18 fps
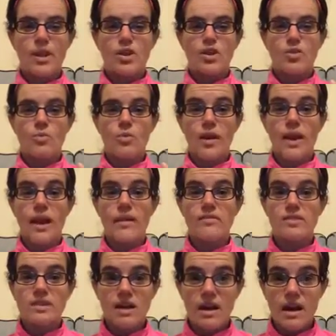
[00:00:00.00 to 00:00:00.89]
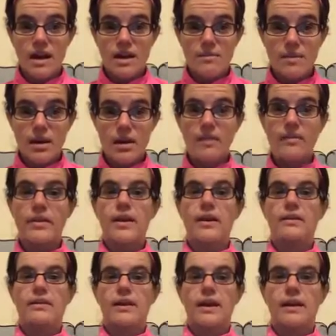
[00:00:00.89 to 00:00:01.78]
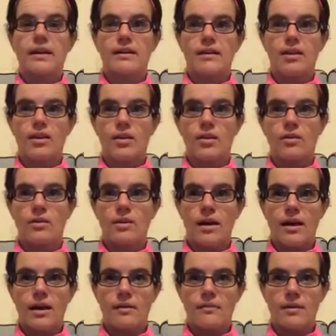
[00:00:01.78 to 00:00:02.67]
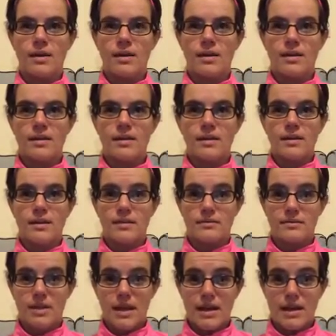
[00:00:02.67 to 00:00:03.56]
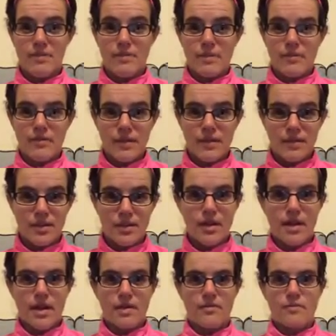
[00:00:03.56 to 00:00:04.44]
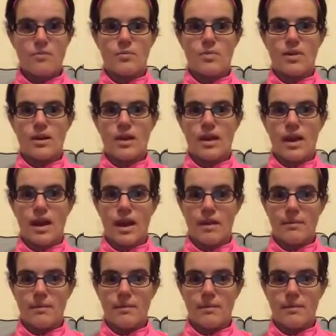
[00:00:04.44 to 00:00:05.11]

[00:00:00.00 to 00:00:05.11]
You want to have a time on there, like, I'm going to get up at 5 o'clock every morning.